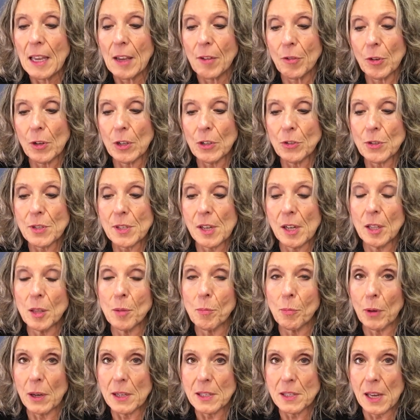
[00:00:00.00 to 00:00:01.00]
If you're interested in
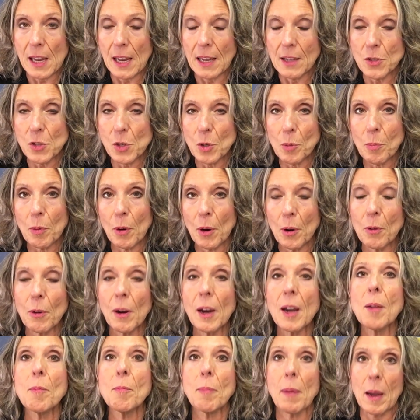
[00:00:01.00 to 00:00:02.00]
the breast cancer
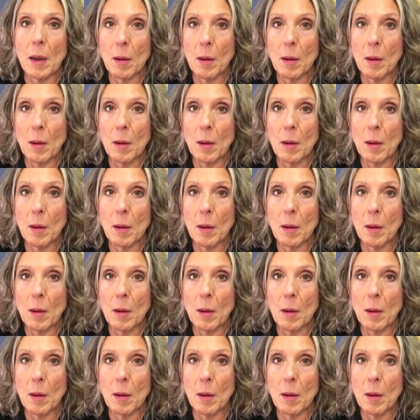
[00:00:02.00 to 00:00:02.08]
program,